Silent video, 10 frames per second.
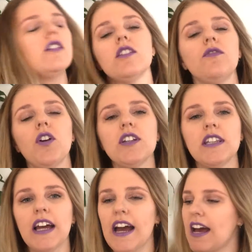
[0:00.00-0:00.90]
The first
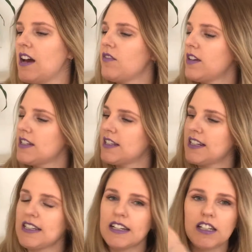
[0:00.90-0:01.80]
thing I have is
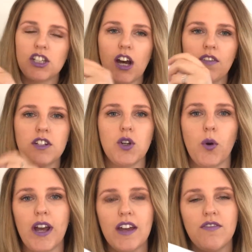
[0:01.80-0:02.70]
this little soft
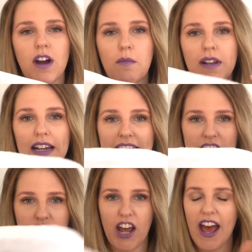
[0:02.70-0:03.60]
toy from Lily
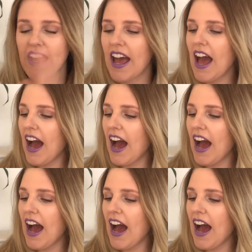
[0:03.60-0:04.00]
and Jack.